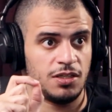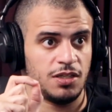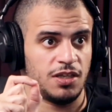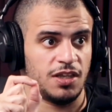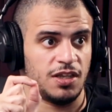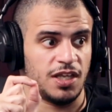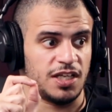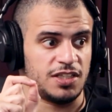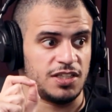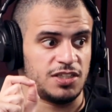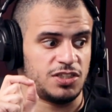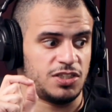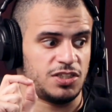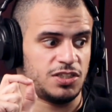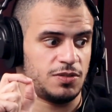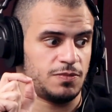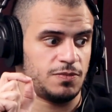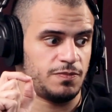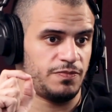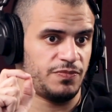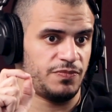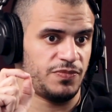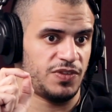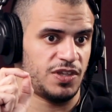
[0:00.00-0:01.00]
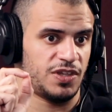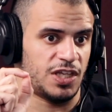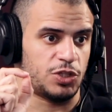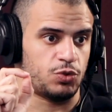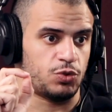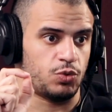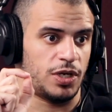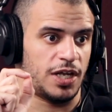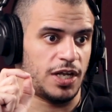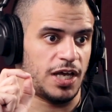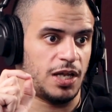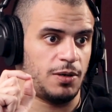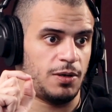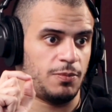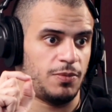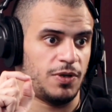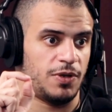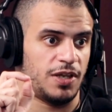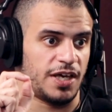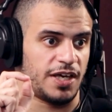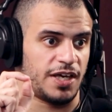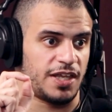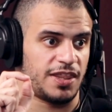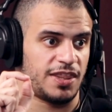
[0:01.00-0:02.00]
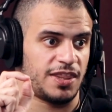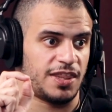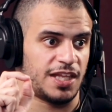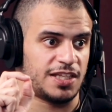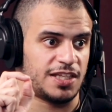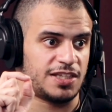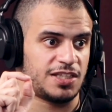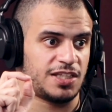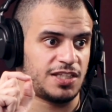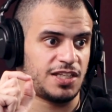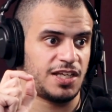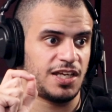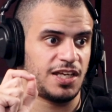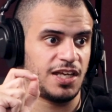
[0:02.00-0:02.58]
that will help, that